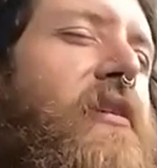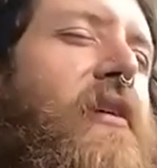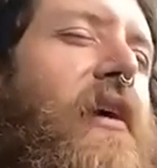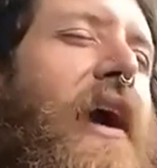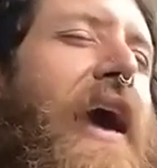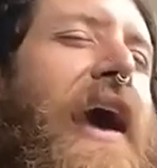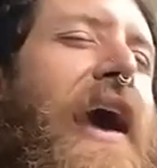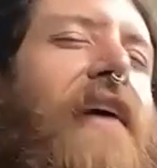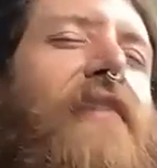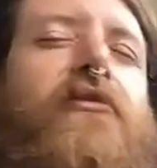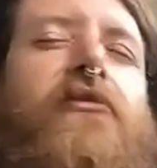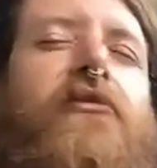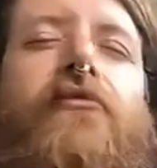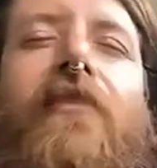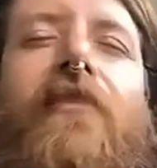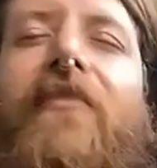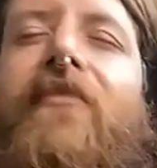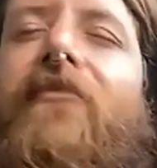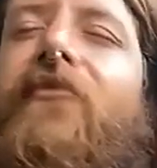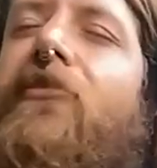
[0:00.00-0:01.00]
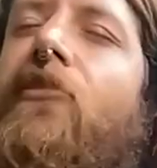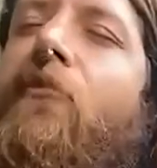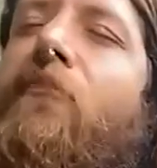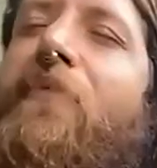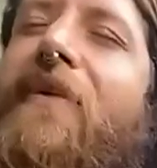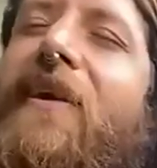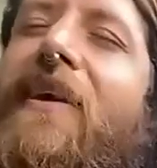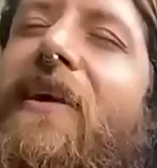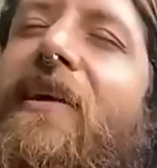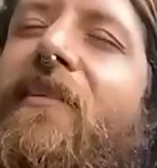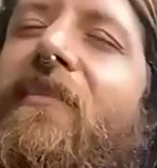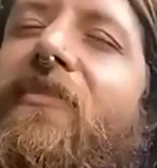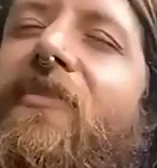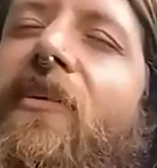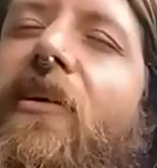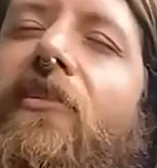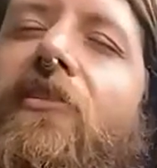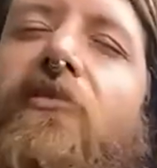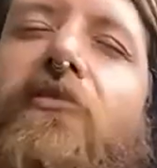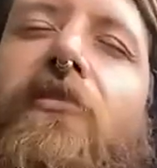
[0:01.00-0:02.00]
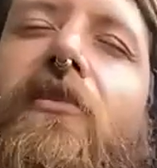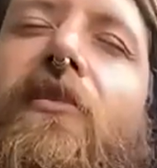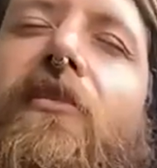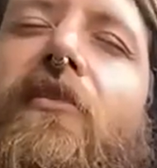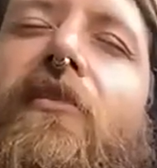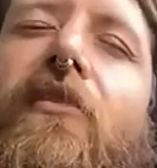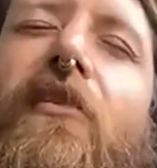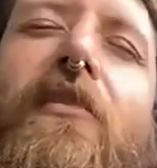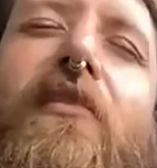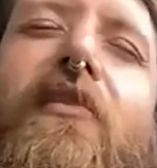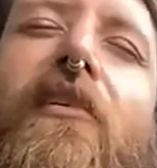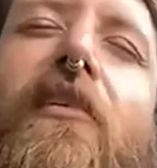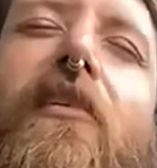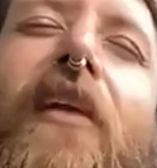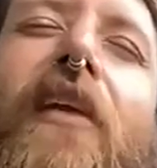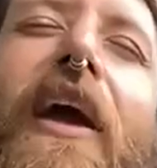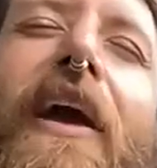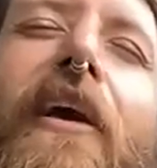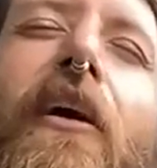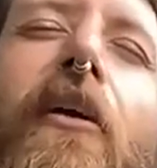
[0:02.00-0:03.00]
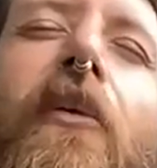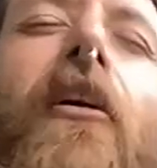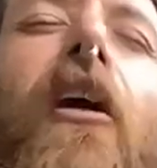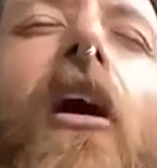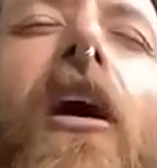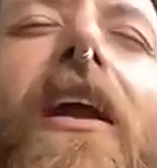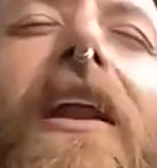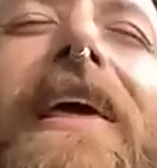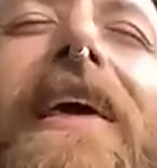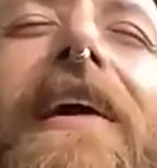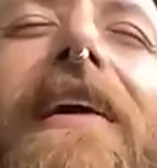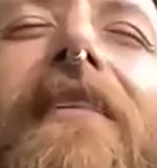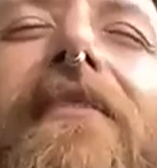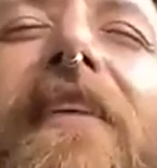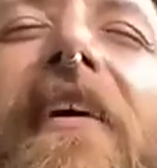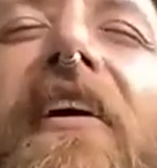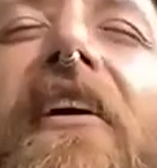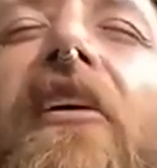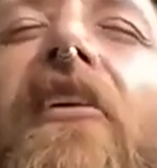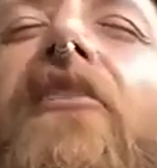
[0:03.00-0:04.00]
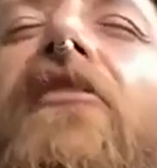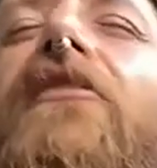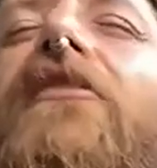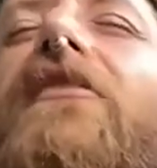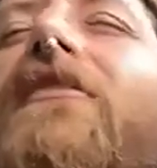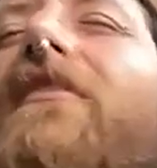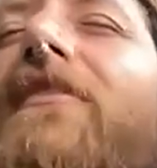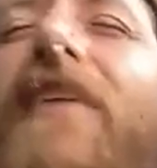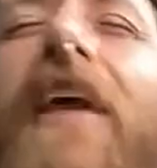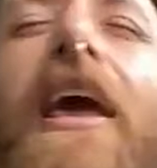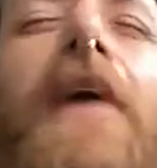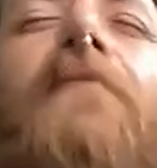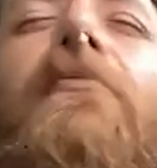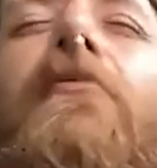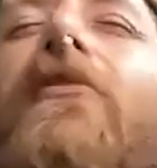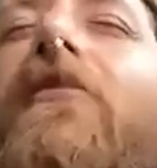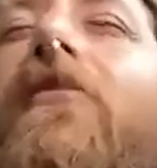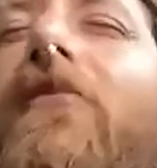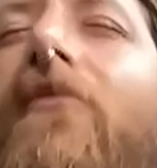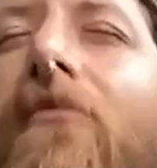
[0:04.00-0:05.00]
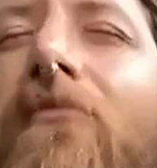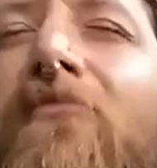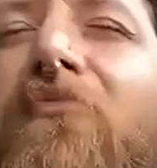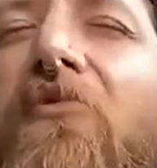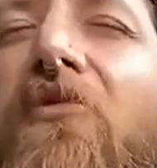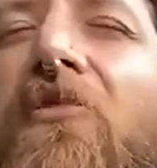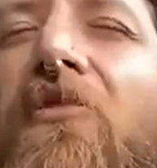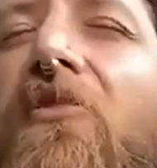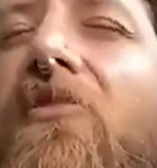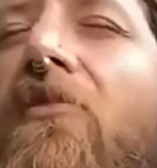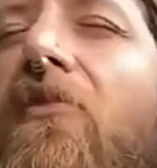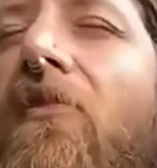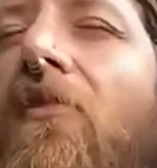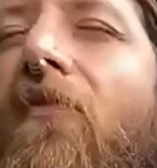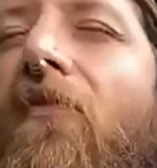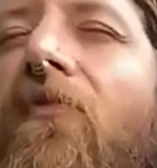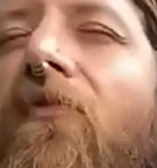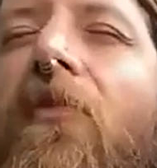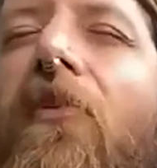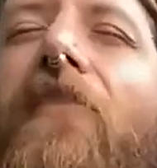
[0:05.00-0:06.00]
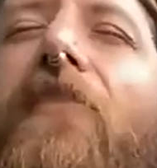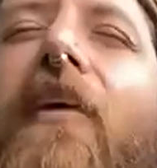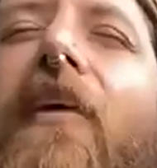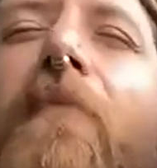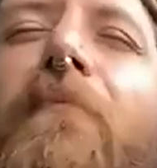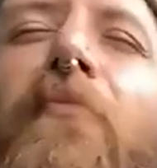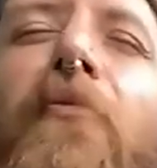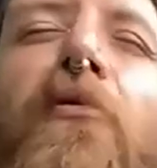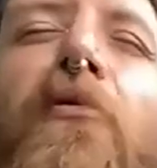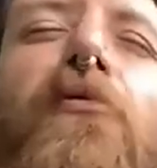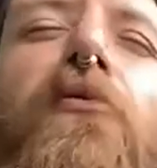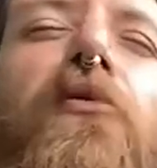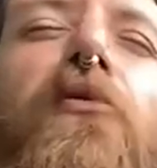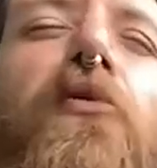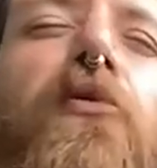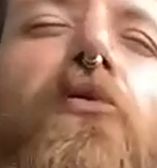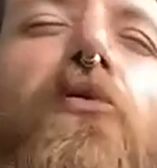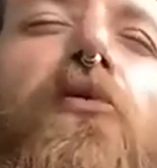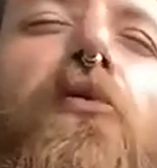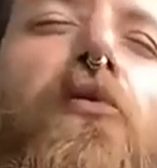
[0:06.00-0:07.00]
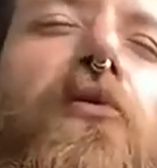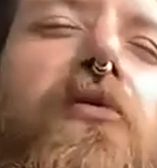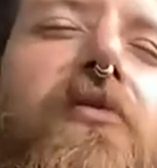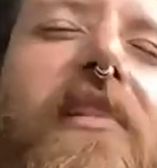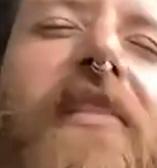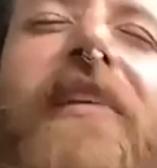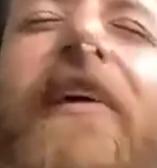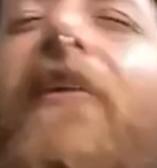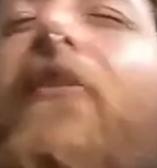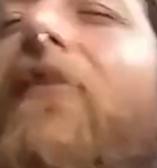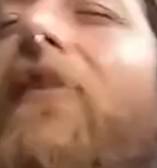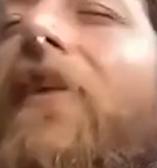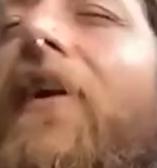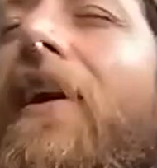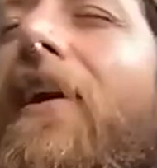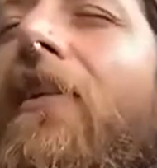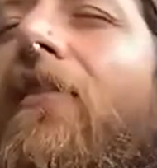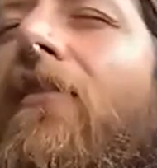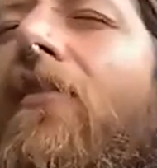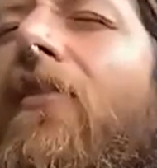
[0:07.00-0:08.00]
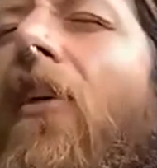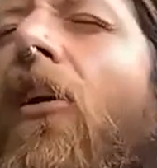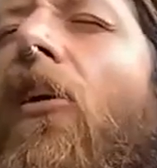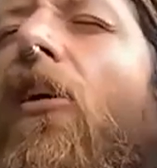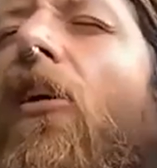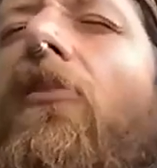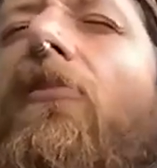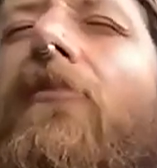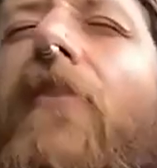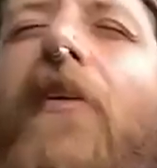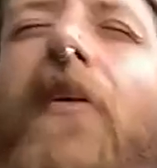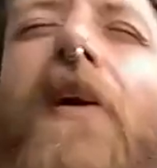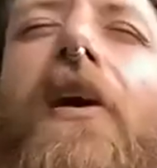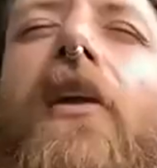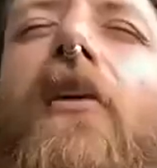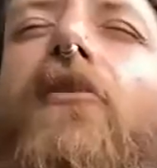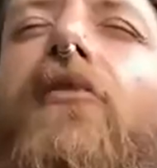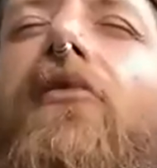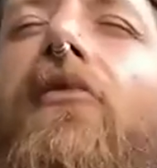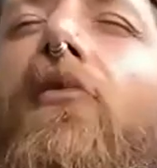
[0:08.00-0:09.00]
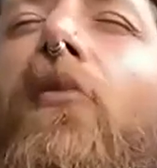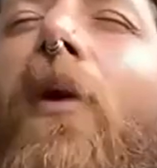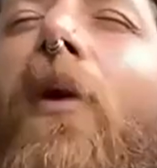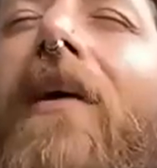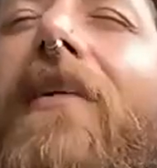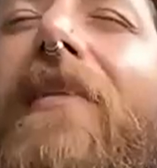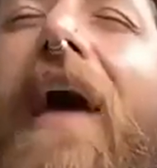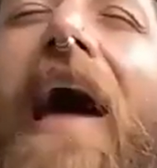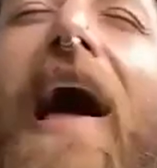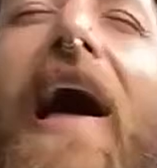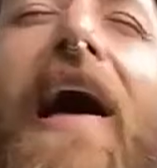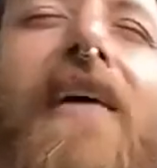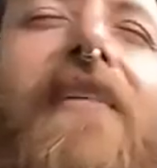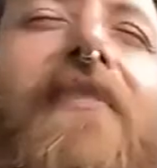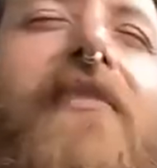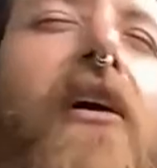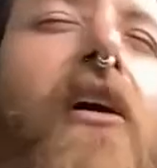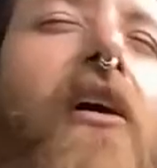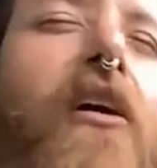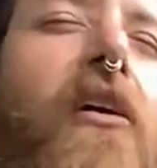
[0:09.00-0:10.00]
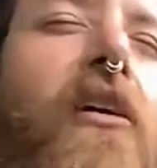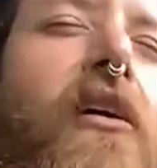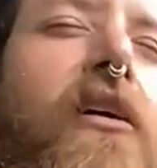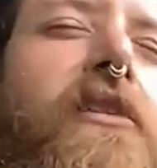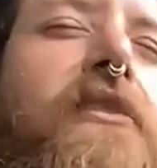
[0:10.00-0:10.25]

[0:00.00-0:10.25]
extraterrestrial beings that you could consider like our colleagues, like our neighbors. For example, the Syrians are very close to us, as are